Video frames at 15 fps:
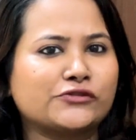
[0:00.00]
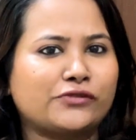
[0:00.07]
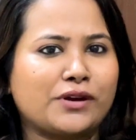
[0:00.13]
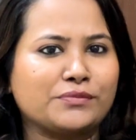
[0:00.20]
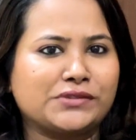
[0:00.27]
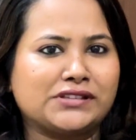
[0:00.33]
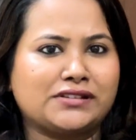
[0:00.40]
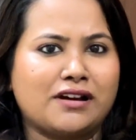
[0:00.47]

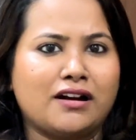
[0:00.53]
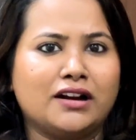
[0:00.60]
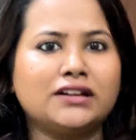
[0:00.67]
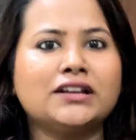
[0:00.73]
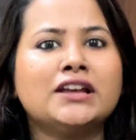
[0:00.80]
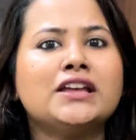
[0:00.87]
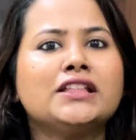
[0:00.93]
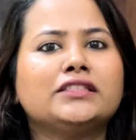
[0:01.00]
from start,
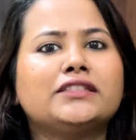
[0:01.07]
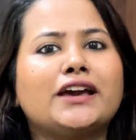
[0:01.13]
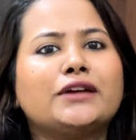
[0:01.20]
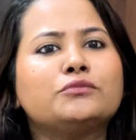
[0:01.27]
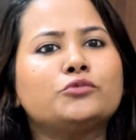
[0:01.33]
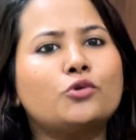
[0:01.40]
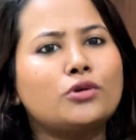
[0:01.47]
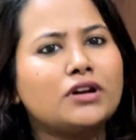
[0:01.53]
they are
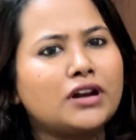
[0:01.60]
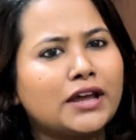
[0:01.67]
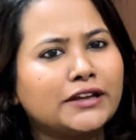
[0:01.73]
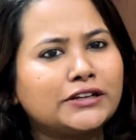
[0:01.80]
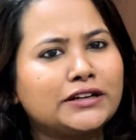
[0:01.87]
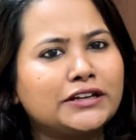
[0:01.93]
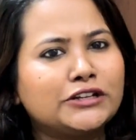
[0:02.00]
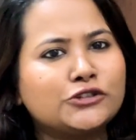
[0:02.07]
more
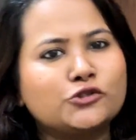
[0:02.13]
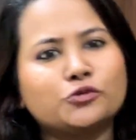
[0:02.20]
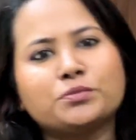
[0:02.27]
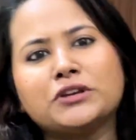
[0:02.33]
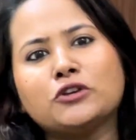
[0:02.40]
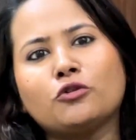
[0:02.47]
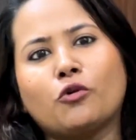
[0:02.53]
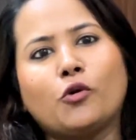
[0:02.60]
likely to
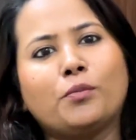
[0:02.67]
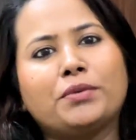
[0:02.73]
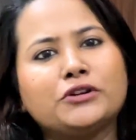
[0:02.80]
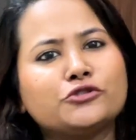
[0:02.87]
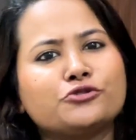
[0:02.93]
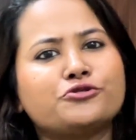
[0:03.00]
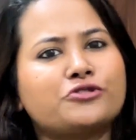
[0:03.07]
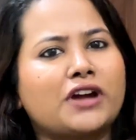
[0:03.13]
be
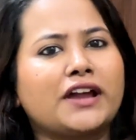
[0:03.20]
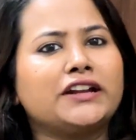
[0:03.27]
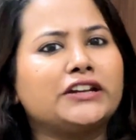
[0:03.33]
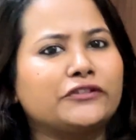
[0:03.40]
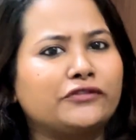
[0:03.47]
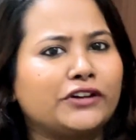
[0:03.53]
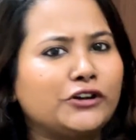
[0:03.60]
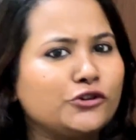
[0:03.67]
open to try
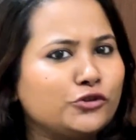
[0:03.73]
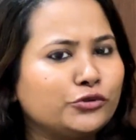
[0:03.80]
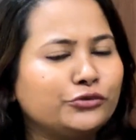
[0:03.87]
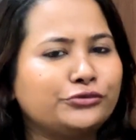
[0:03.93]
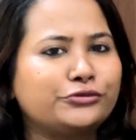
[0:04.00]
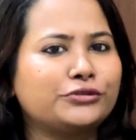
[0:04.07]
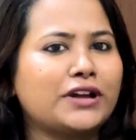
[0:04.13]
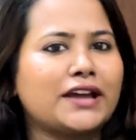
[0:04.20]
different new
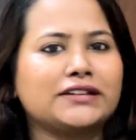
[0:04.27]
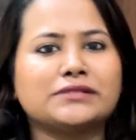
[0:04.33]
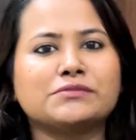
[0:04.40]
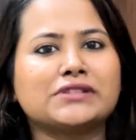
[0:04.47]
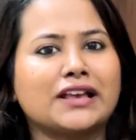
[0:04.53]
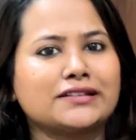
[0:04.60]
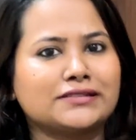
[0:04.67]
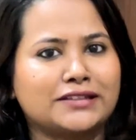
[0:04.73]
food
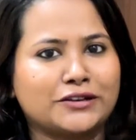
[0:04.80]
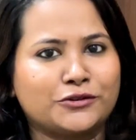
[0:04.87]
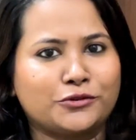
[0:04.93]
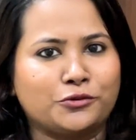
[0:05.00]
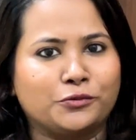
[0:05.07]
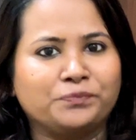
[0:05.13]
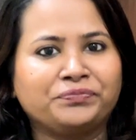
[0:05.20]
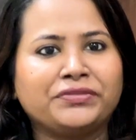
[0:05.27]
items as they
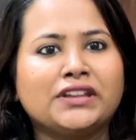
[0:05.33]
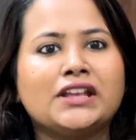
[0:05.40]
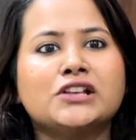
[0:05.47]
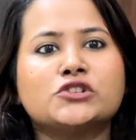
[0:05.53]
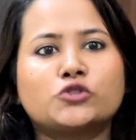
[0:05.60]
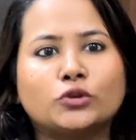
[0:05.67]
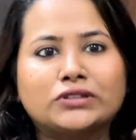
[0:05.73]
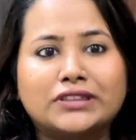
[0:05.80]
grow.
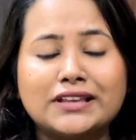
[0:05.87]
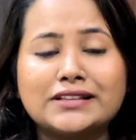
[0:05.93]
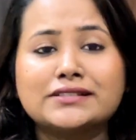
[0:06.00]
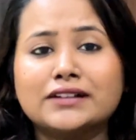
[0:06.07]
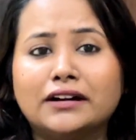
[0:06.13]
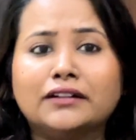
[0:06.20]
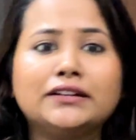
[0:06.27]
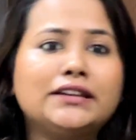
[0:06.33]
So this
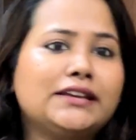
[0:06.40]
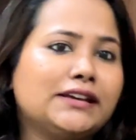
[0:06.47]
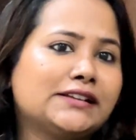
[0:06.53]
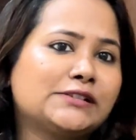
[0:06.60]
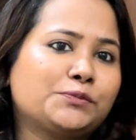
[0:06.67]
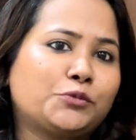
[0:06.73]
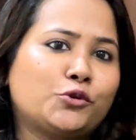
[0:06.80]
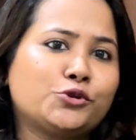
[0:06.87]
early
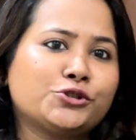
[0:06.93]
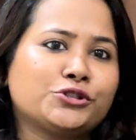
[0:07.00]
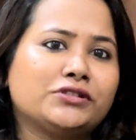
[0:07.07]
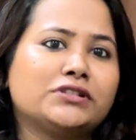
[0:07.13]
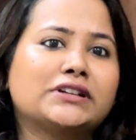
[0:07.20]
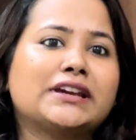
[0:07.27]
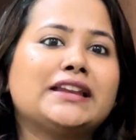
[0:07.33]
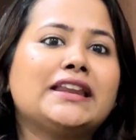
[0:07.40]

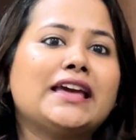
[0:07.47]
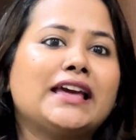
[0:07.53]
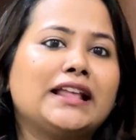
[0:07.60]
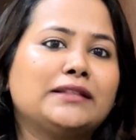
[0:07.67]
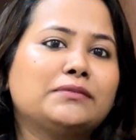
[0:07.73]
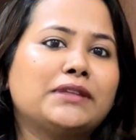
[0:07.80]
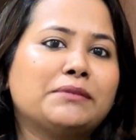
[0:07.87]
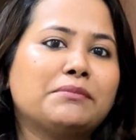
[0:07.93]
exposure can
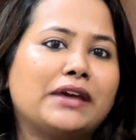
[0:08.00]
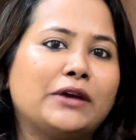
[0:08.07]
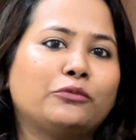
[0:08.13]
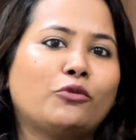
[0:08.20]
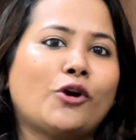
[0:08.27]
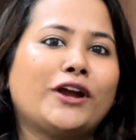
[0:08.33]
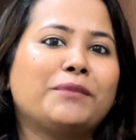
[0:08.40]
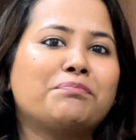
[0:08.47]
help them
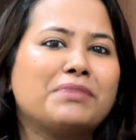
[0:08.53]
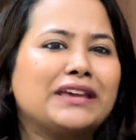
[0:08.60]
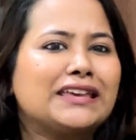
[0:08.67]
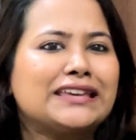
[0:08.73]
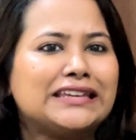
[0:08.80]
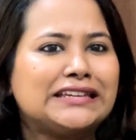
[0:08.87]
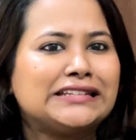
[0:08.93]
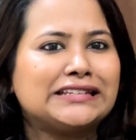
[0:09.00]
avoid picky
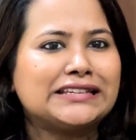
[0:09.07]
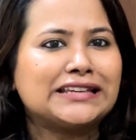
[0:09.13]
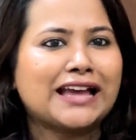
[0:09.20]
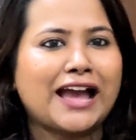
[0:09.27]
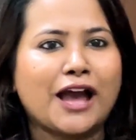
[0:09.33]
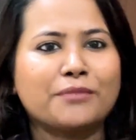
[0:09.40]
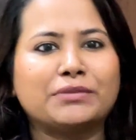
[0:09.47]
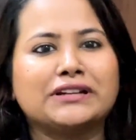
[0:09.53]
eating
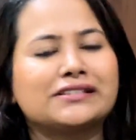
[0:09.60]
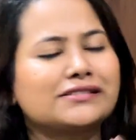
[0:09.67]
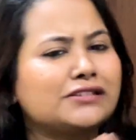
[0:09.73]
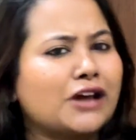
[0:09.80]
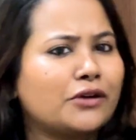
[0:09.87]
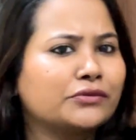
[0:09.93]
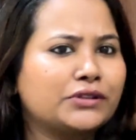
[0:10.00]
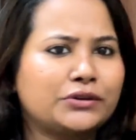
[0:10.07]
habits
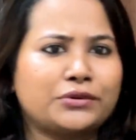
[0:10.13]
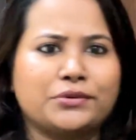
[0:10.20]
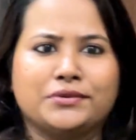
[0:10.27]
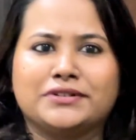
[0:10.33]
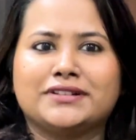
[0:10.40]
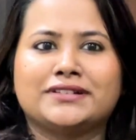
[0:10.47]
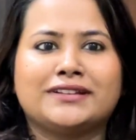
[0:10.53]
down the road.